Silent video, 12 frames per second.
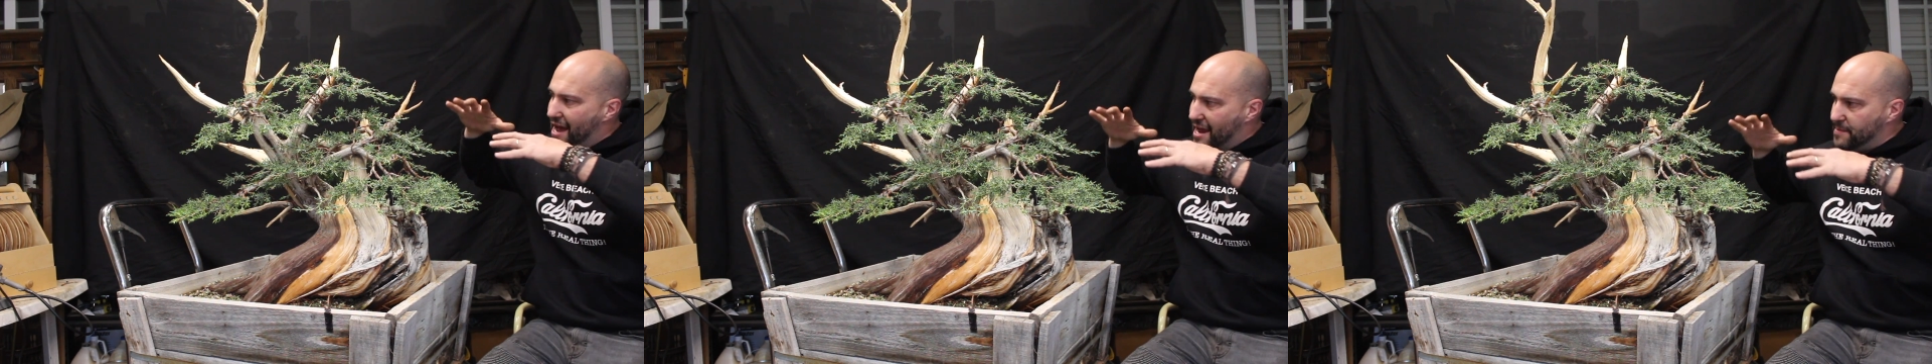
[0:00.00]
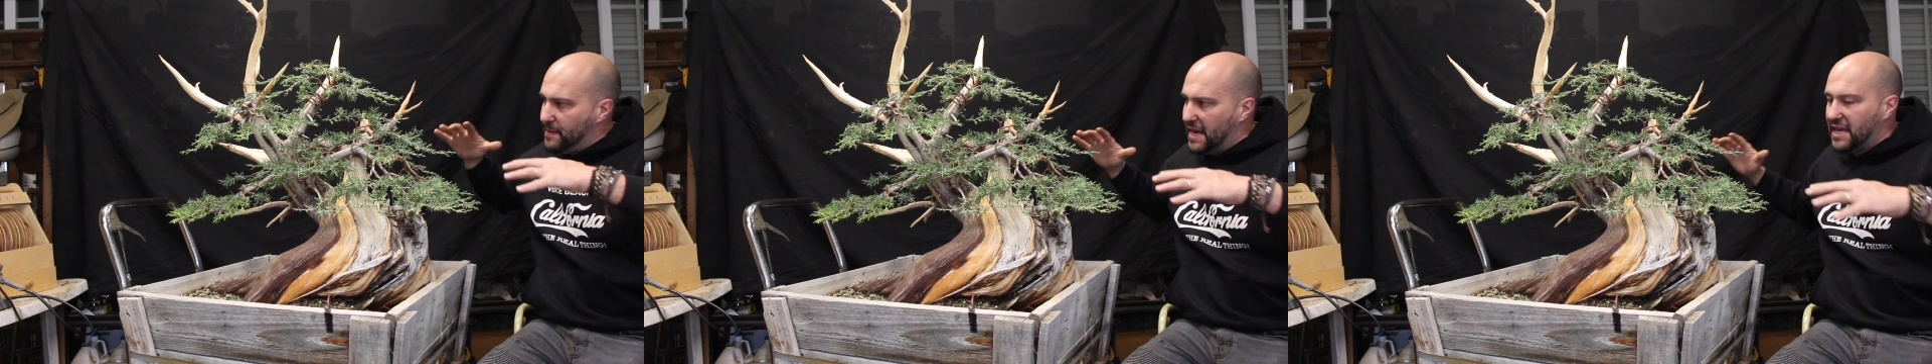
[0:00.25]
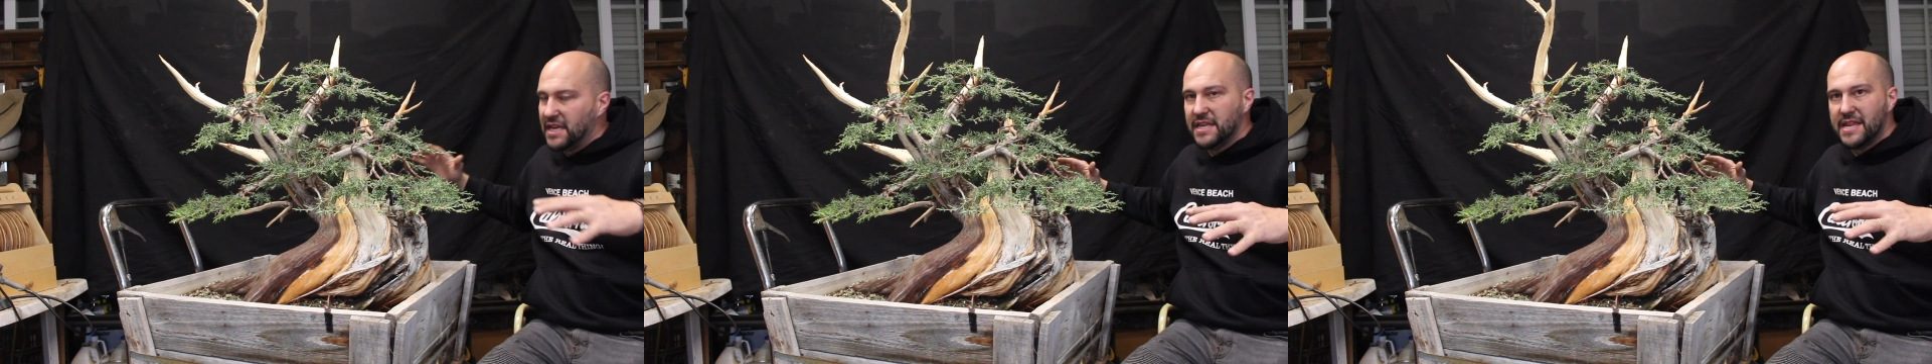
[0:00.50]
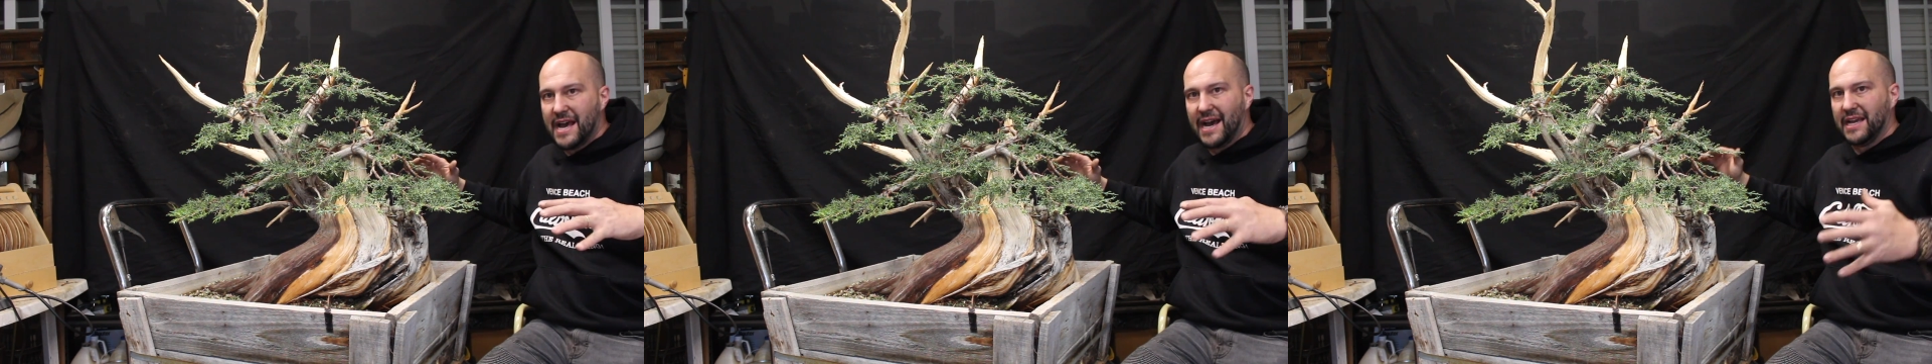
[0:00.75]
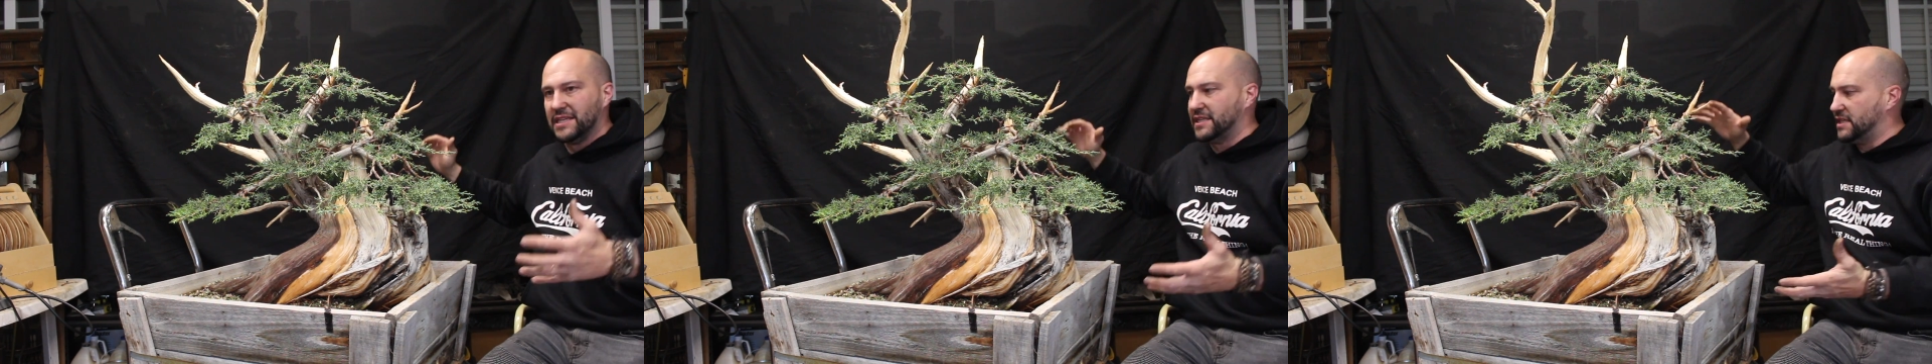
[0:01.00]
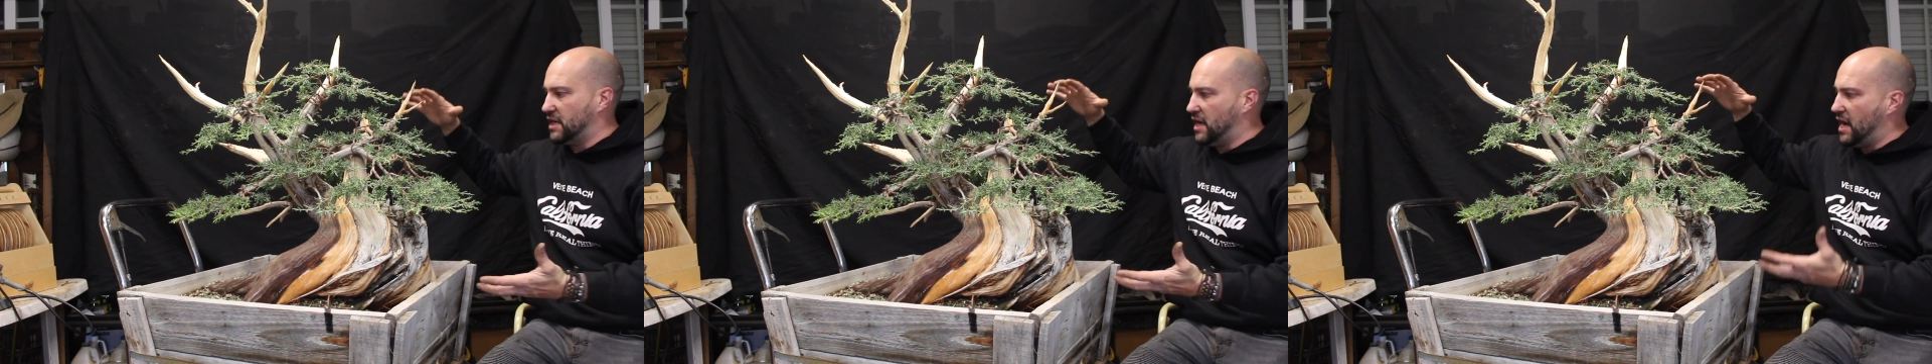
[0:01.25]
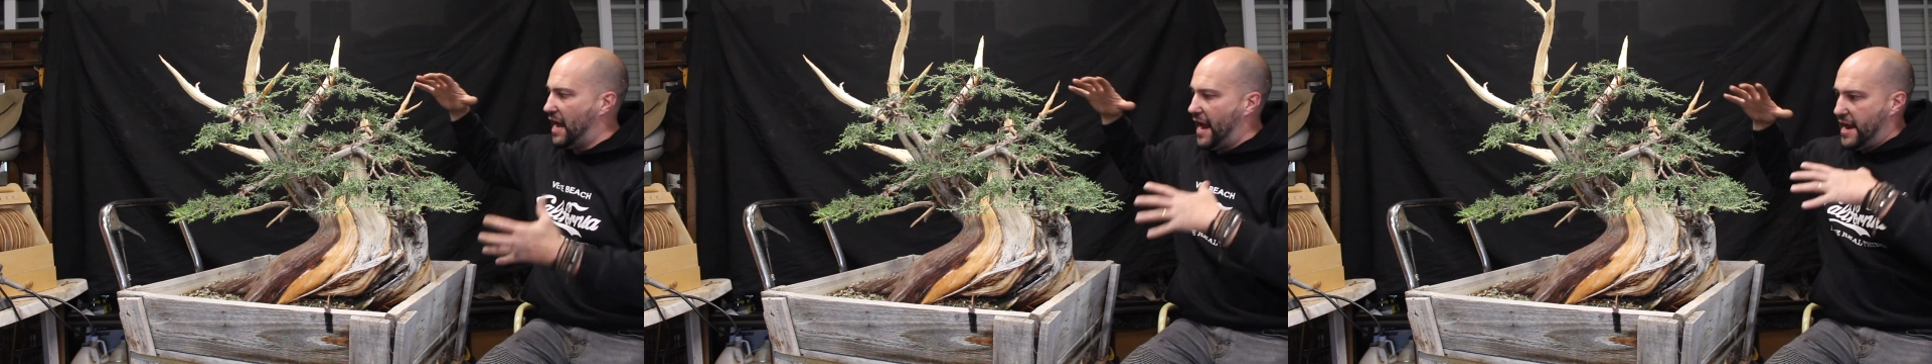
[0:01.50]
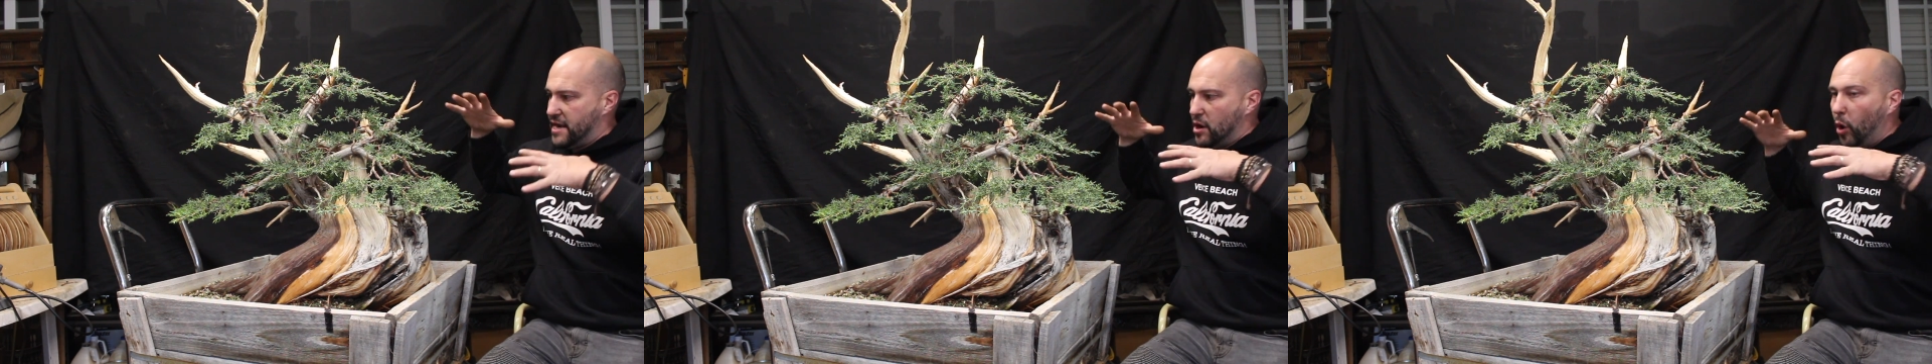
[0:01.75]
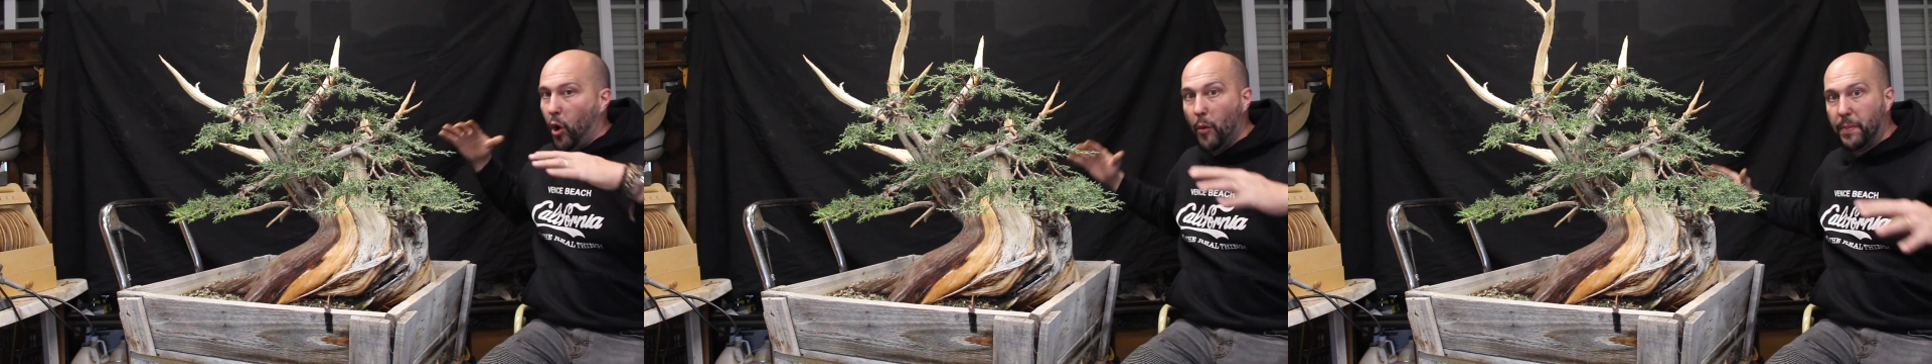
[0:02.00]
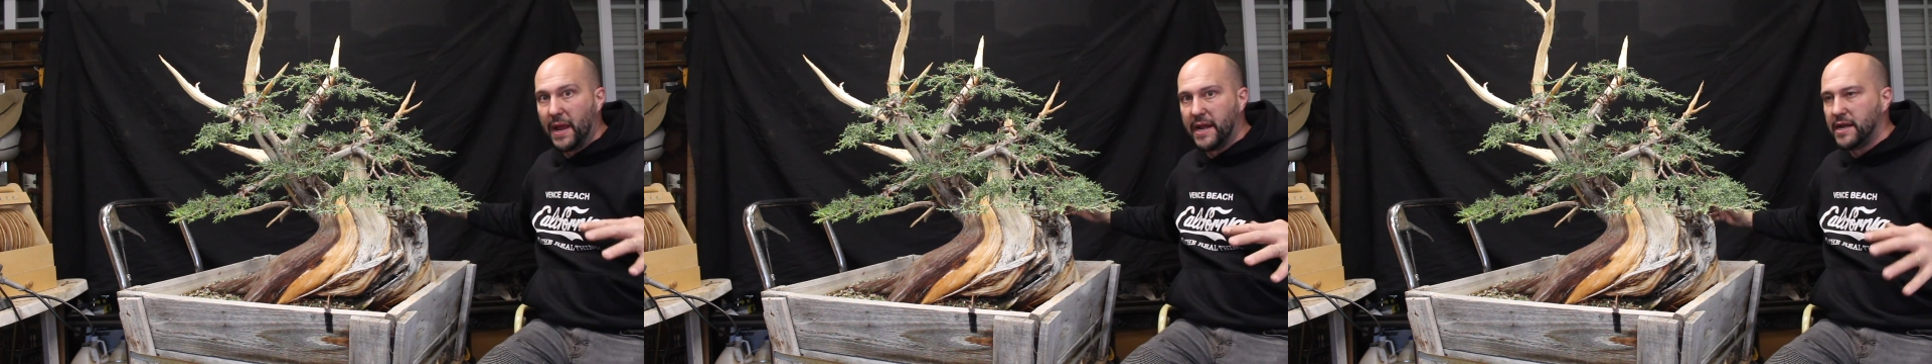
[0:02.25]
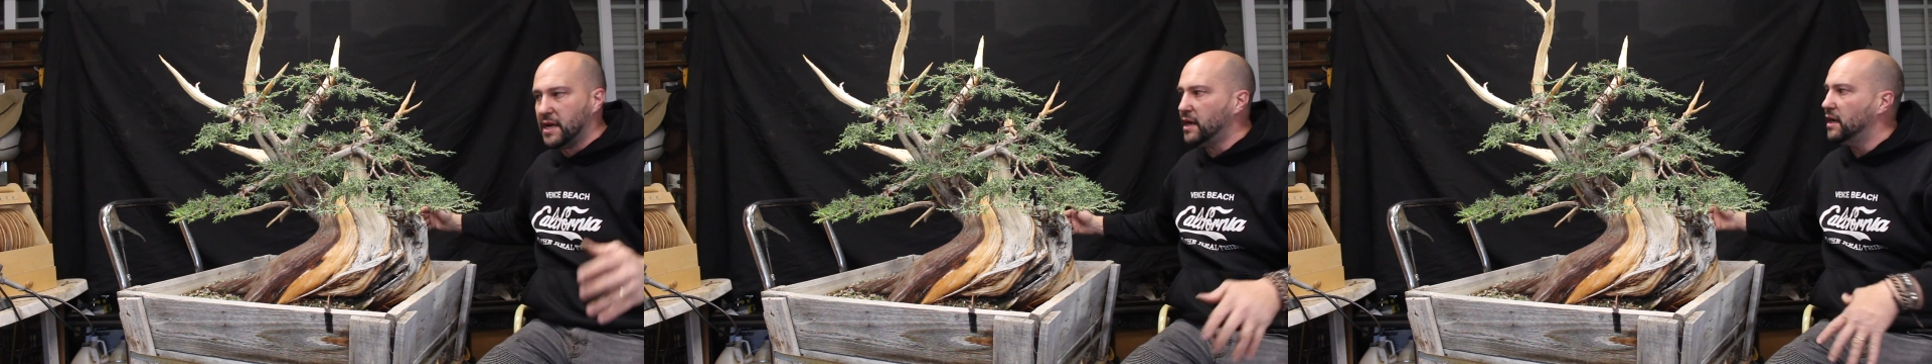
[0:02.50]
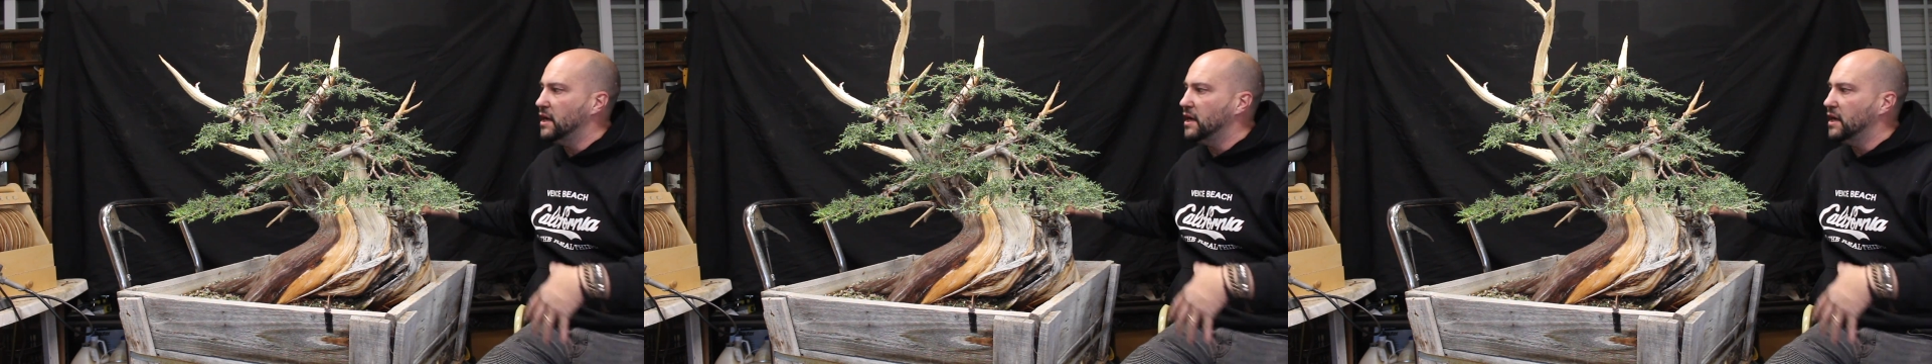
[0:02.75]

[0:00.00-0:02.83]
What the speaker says: and make it nice and open.